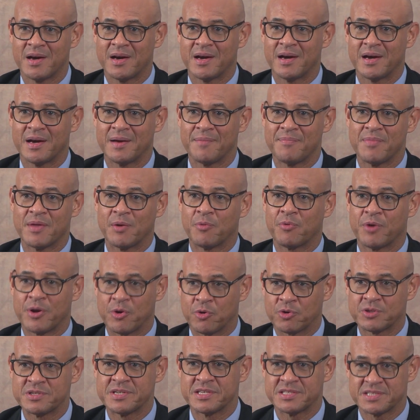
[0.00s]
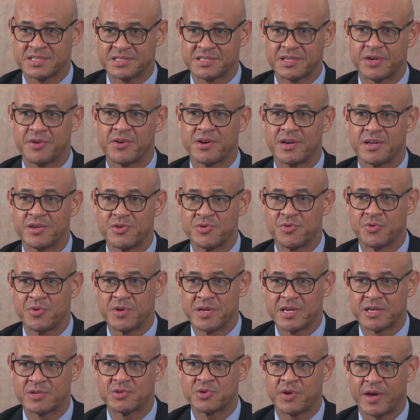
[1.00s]
that were not necessarily
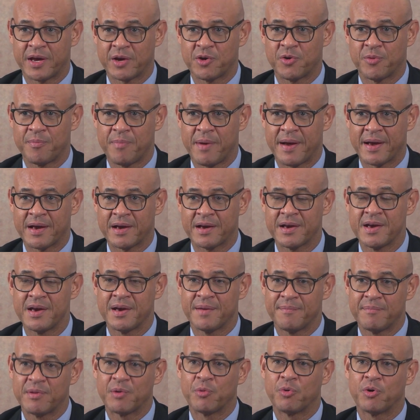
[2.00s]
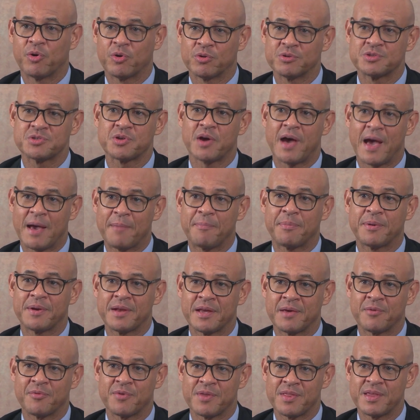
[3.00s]
unique to Ecobank, but were also
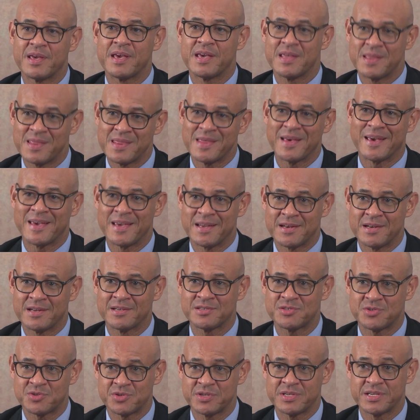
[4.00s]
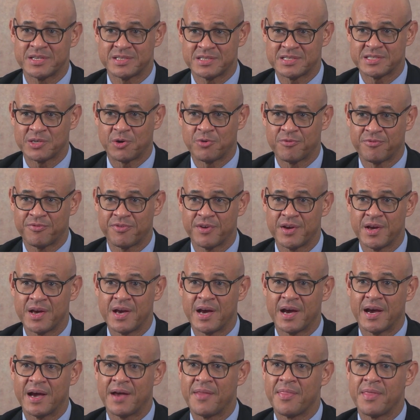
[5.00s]
happening within the industry itself.
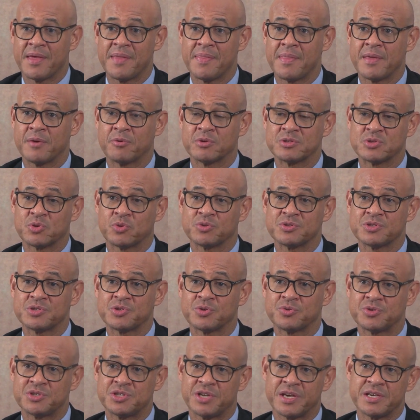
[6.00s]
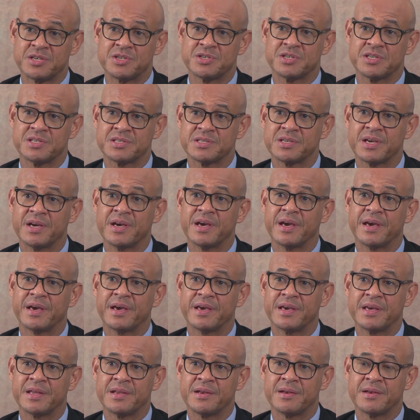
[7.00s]
And then there was also changes
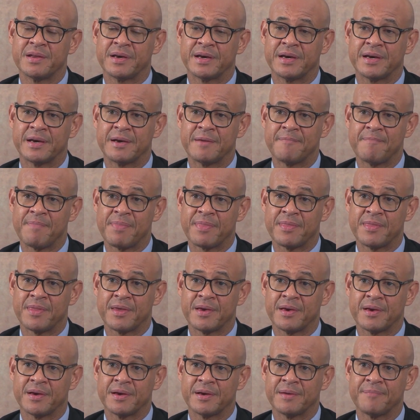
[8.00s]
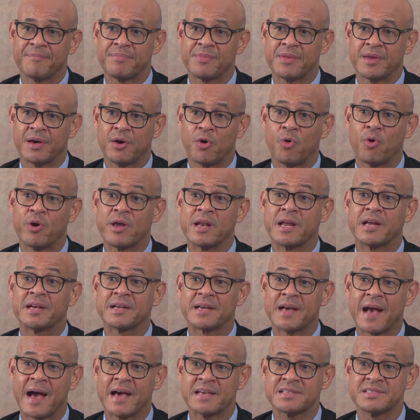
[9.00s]
in the oil
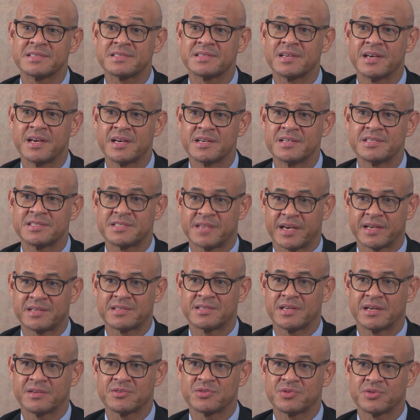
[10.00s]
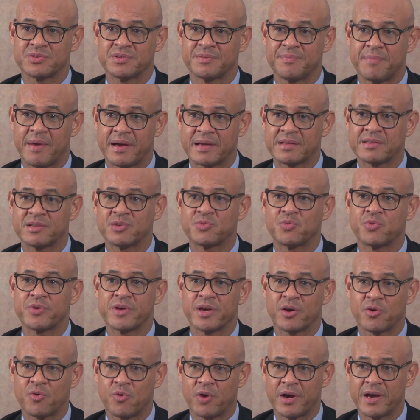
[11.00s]
and gas sector. So the bank that
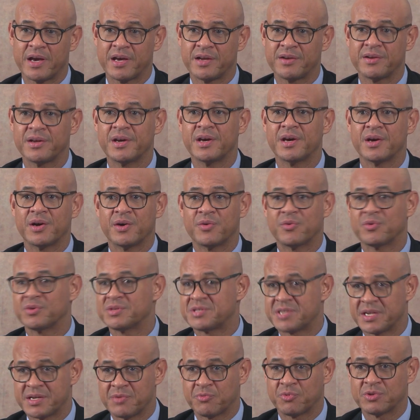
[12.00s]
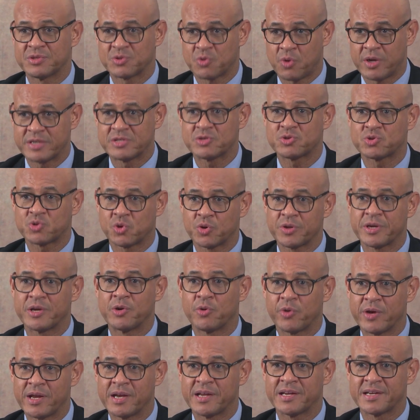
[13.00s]
we acquired was quite strong
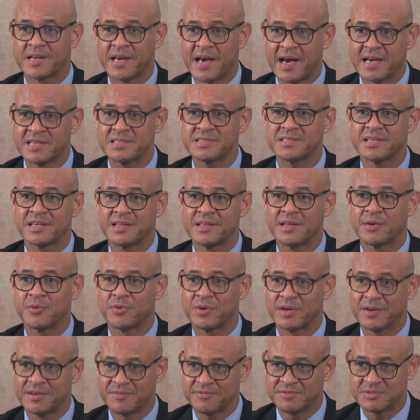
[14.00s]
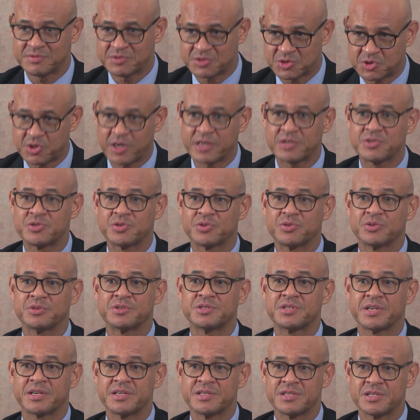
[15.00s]
in oil and gas, and there were
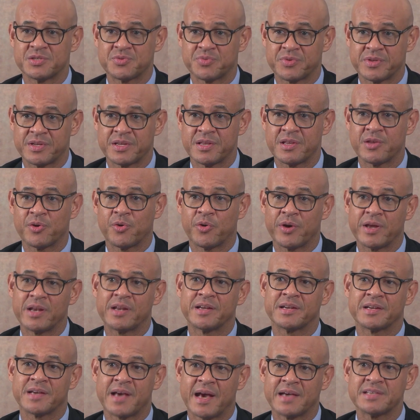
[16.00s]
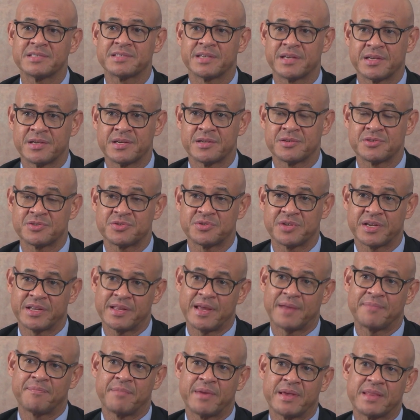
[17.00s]
structural changes within the oil and gas industry.
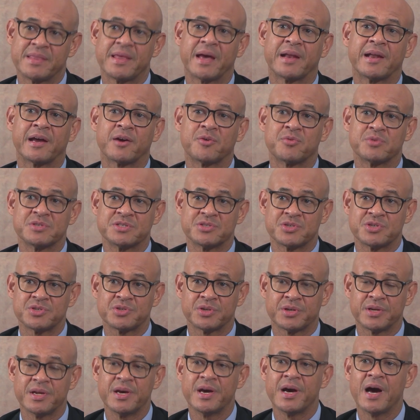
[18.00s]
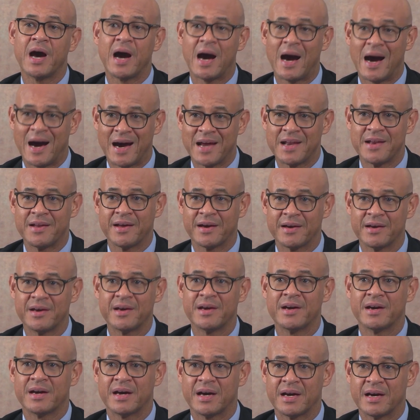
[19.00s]
And that made that acquisition harder
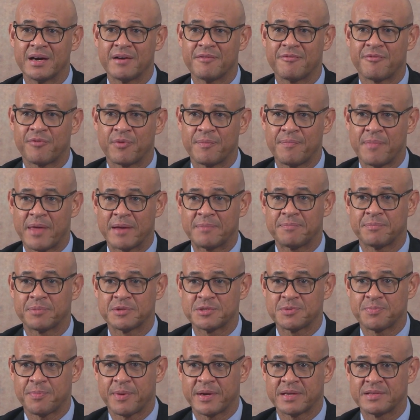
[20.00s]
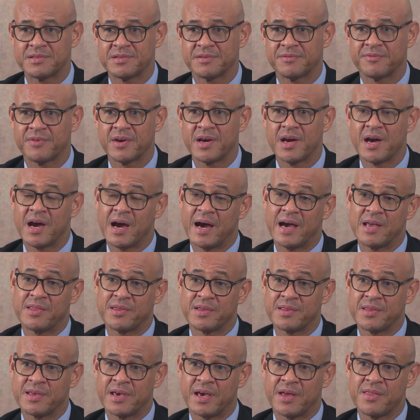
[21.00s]
from that perspective. I
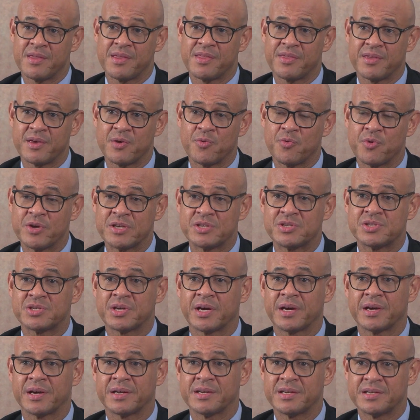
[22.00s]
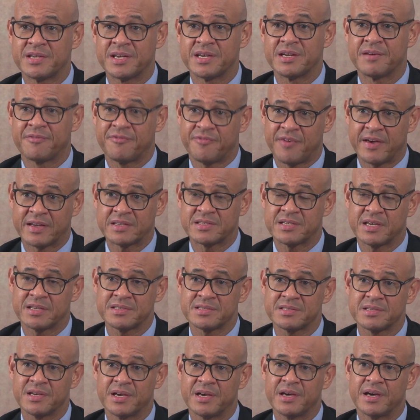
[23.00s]
think the other thing which did affect
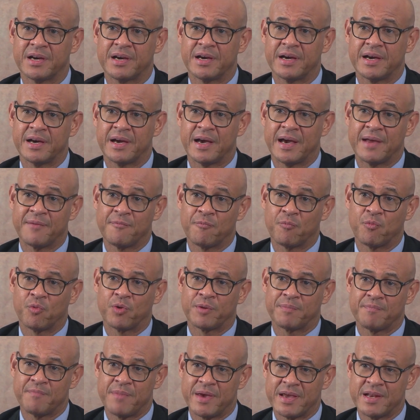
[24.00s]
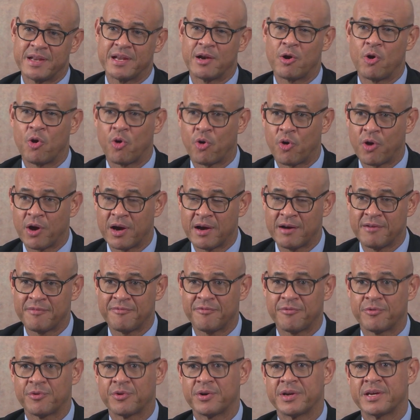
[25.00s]
us and what made it longer
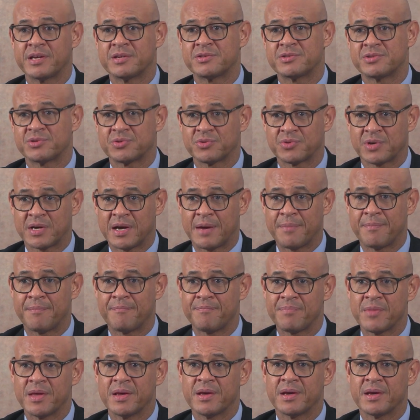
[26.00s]
for it to come